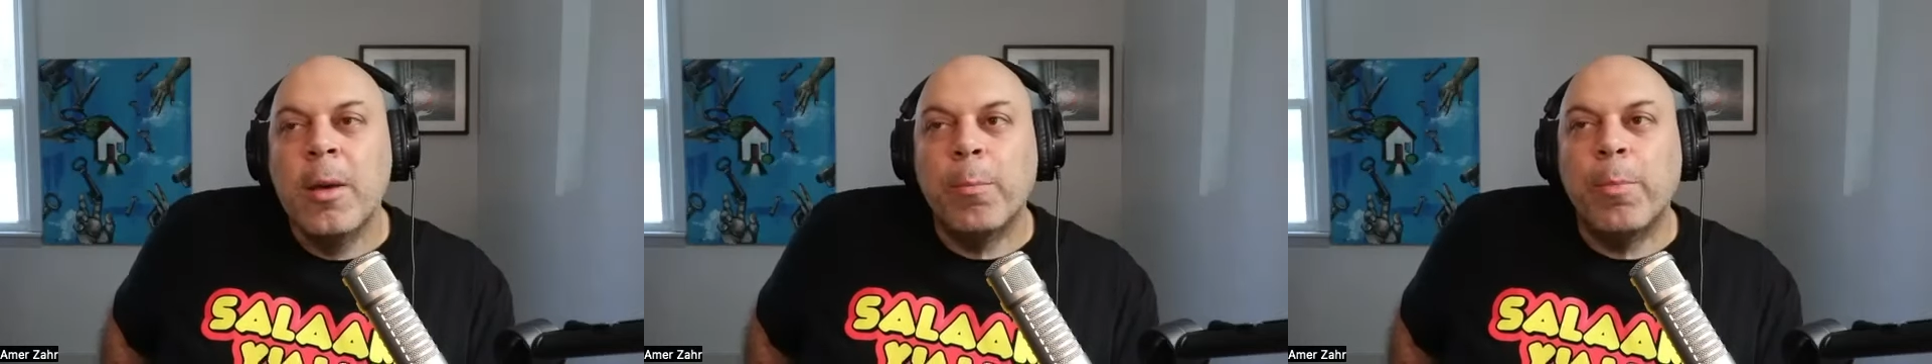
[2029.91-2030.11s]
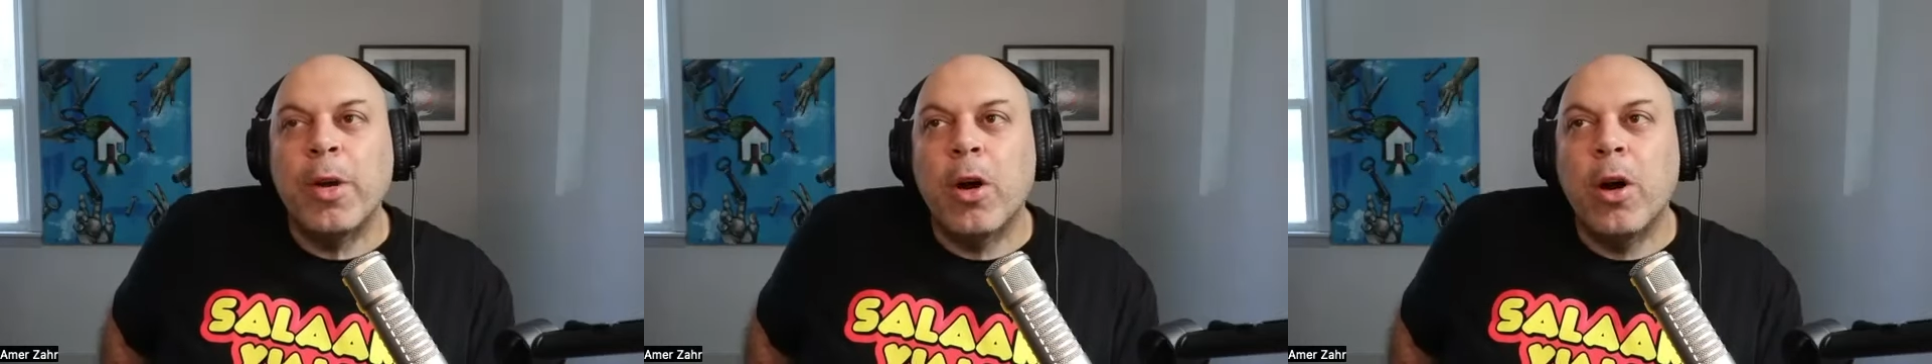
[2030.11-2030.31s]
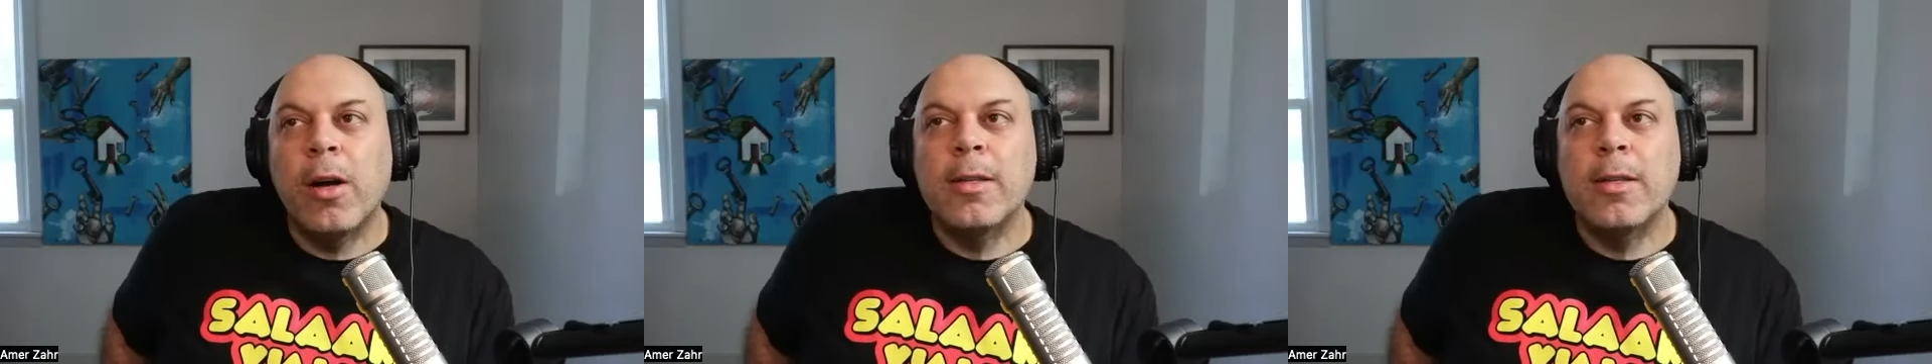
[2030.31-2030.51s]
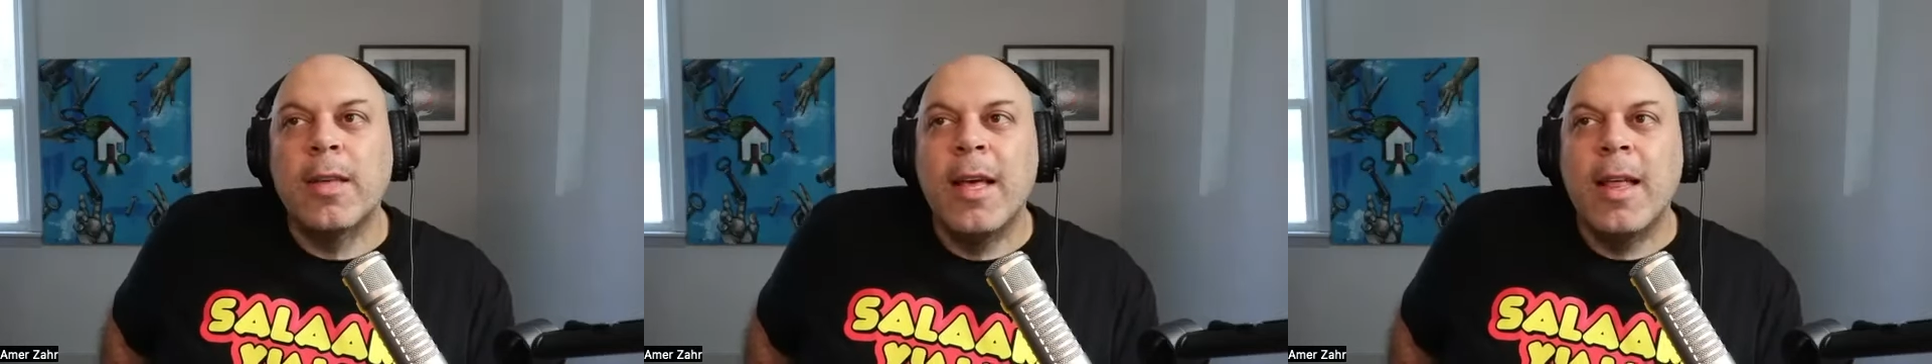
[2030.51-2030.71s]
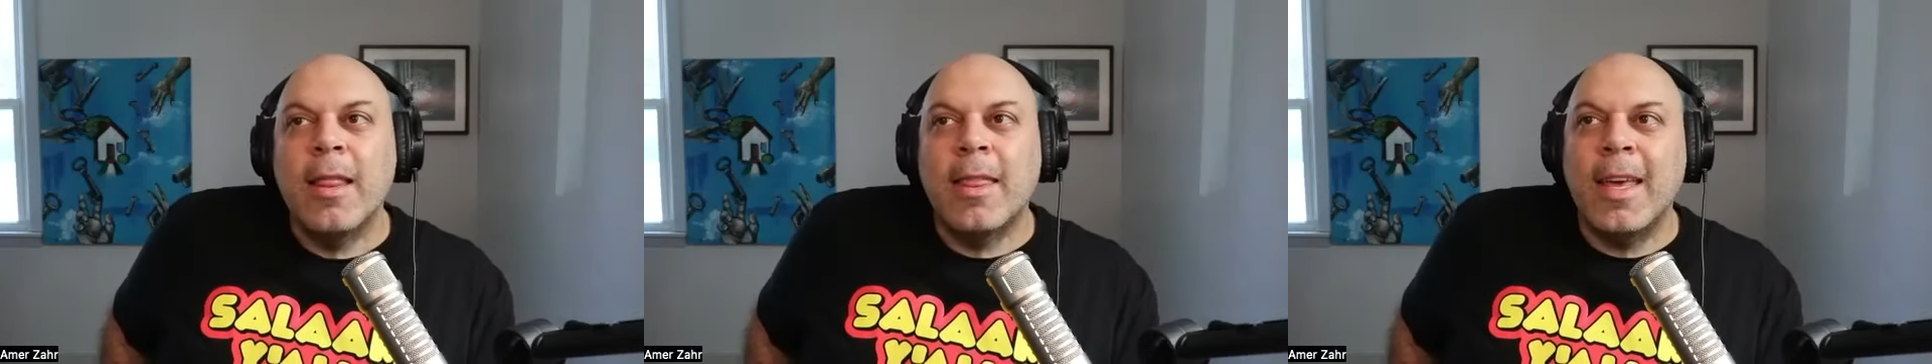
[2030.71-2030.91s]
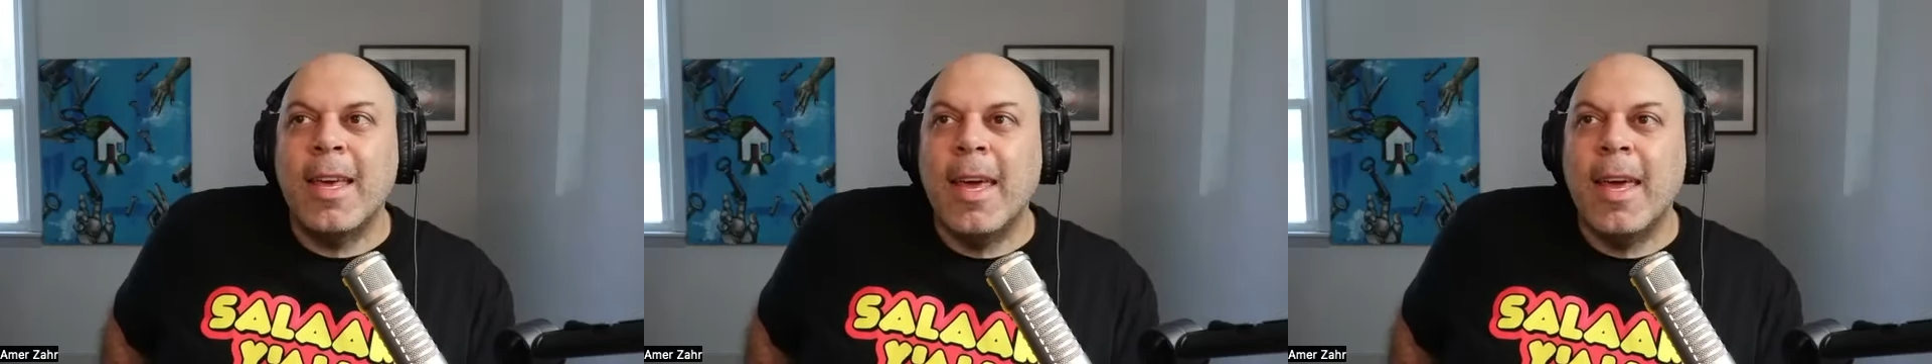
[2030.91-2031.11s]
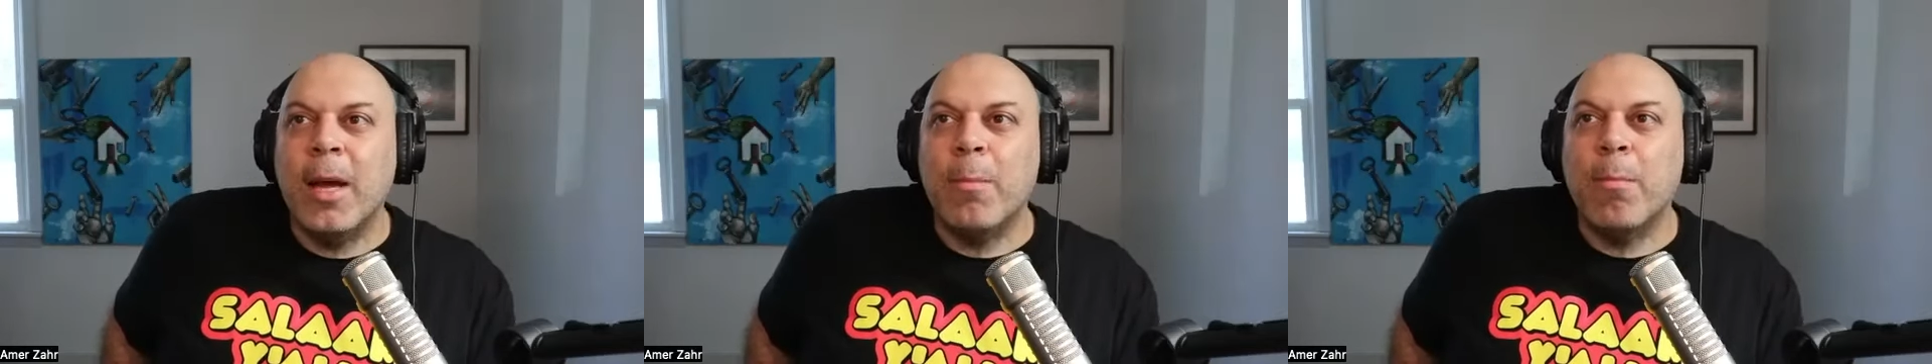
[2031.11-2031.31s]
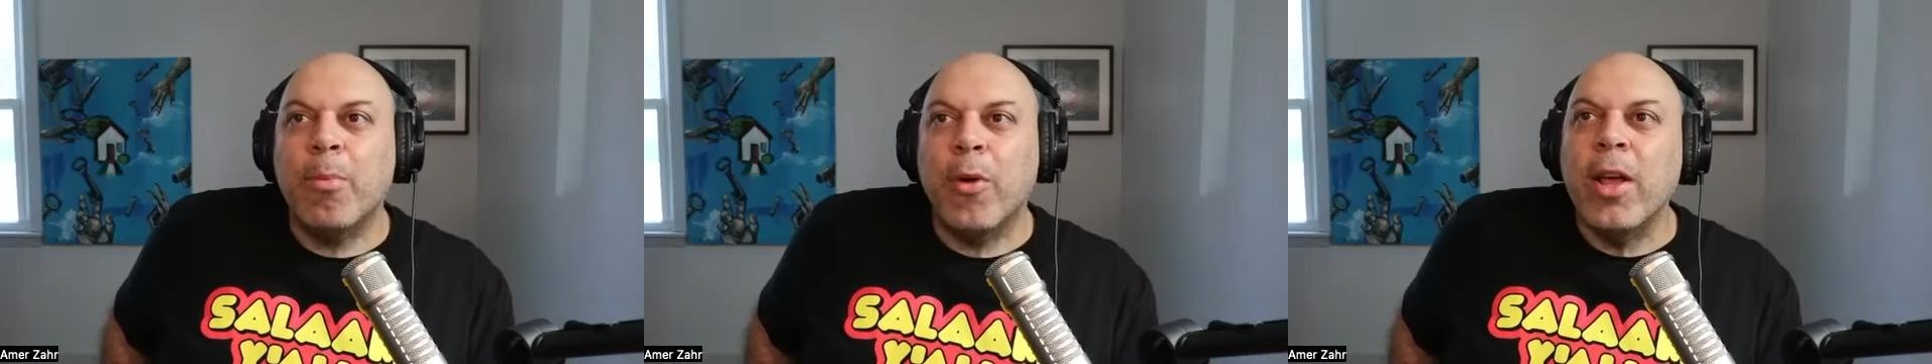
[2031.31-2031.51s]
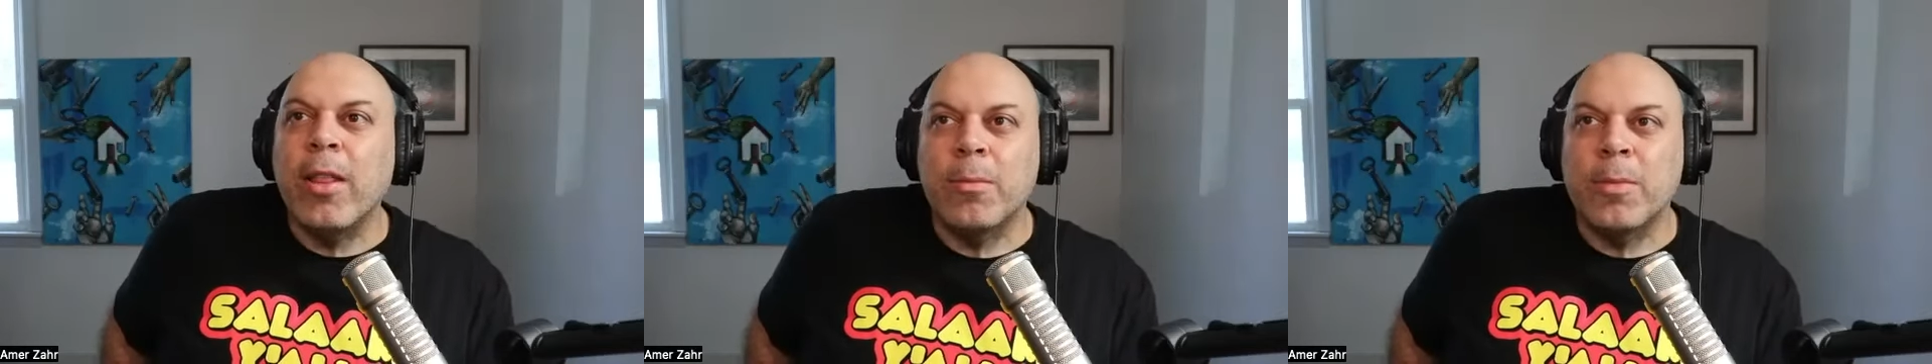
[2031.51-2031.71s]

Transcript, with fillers: because they can't bring